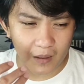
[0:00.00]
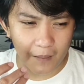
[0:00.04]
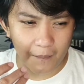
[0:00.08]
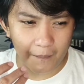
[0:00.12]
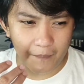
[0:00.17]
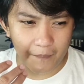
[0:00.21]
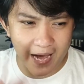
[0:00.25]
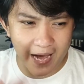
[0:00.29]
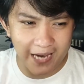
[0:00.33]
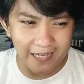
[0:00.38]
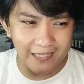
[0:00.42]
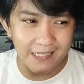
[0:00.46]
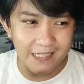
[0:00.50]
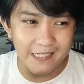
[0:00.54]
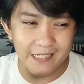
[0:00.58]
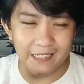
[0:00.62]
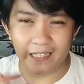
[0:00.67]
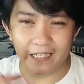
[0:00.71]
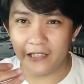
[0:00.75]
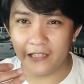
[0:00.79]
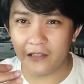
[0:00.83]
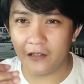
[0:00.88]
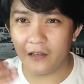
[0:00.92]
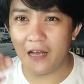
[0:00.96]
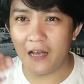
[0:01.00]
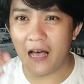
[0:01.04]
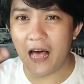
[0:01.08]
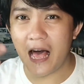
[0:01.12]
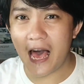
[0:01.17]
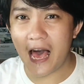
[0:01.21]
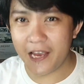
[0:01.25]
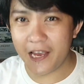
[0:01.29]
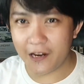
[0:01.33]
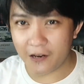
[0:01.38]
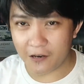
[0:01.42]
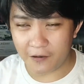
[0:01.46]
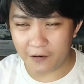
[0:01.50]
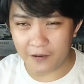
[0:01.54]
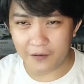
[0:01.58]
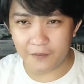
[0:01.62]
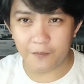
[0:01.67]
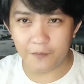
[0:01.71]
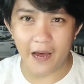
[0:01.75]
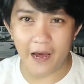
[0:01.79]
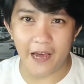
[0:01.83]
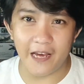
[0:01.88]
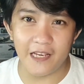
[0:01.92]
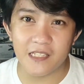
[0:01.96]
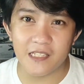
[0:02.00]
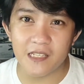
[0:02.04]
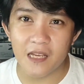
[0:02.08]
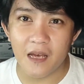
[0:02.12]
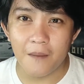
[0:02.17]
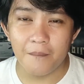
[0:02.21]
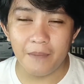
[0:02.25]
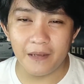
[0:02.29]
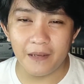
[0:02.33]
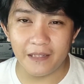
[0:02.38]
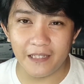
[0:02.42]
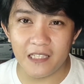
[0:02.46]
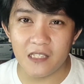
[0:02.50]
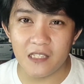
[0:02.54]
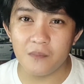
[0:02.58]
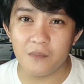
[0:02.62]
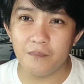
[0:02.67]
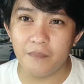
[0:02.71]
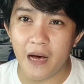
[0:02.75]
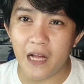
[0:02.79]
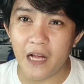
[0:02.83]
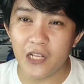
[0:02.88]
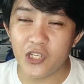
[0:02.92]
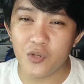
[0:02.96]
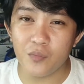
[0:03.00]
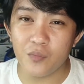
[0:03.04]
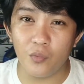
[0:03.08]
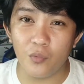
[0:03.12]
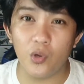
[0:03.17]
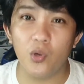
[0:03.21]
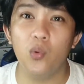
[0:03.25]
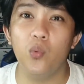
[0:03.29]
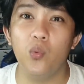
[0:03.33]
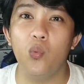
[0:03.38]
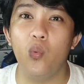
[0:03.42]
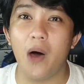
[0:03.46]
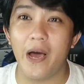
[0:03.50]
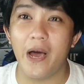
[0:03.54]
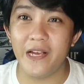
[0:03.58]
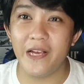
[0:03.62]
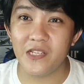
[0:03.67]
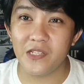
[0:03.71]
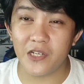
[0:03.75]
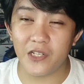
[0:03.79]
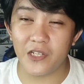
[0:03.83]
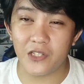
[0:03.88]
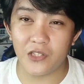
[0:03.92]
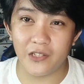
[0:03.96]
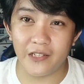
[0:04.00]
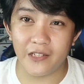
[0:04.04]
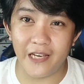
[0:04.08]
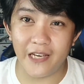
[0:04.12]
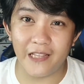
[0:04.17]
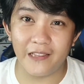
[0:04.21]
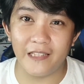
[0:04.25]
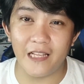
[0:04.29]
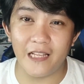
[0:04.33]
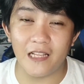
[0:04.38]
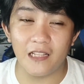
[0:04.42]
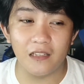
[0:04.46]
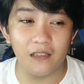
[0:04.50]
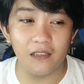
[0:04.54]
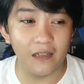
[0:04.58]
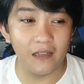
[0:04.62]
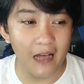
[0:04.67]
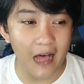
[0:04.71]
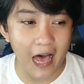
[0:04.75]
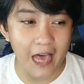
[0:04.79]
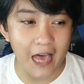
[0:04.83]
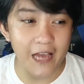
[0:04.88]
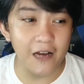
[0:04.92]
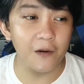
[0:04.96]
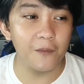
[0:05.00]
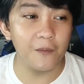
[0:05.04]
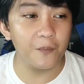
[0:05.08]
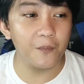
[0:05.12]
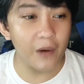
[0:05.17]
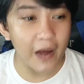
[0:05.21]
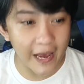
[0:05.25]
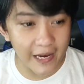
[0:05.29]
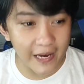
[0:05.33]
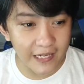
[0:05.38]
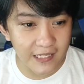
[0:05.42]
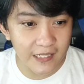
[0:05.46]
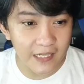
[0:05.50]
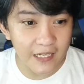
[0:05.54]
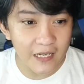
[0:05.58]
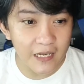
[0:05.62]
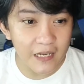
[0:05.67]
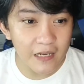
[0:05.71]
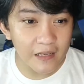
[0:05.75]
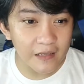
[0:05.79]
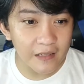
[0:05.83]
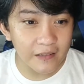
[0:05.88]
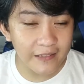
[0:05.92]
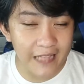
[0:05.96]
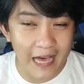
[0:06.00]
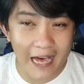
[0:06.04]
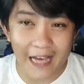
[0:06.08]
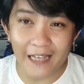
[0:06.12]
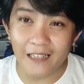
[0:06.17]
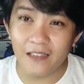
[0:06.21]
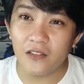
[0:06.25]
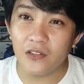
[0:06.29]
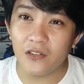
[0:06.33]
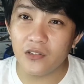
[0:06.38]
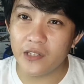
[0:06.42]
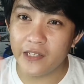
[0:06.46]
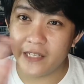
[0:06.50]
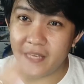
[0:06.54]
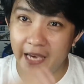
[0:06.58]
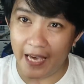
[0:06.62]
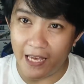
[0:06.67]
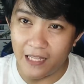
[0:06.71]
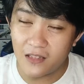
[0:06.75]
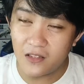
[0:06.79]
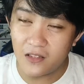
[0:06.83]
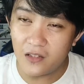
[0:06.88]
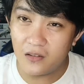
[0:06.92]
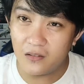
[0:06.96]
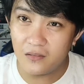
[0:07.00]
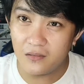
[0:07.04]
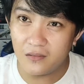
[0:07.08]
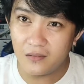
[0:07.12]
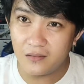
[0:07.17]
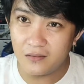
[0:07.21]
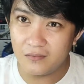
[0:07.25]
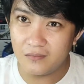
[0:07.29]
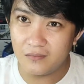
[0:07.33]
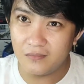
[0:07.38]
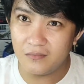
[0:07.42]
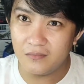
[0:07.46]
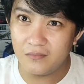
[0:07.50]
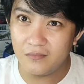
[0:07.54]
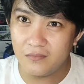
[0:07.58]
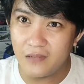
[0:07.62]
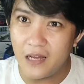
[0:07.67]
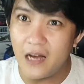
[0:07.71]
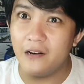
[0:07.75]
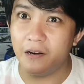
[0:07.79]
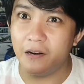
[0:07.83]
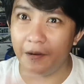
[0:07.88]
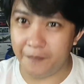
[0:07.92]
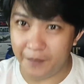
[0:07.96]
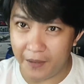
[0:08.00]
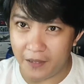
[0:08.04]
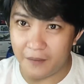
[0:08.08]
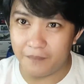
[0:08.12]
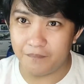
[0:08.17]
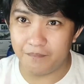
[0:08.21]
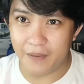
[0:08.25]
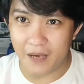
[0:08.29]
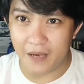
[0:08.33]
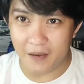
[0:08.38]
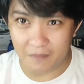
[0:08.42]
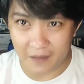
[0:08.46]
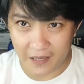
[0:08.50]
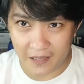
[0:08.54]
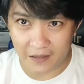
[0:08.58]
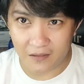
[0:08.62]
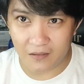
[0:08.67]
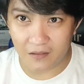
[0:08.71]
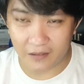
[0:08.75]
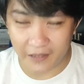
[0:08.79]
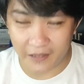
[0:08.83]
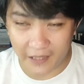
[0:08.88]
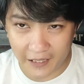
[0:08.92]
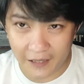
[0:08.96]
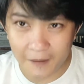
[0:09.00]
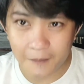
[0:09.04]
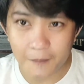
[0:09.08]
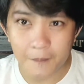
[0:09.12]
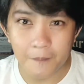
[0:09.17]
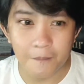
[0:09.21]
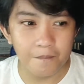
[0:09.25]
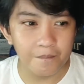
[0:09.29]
buy this in a little higher in price, but it's much more wiser to get that higher price than to get a repeat Beyblade. Okay,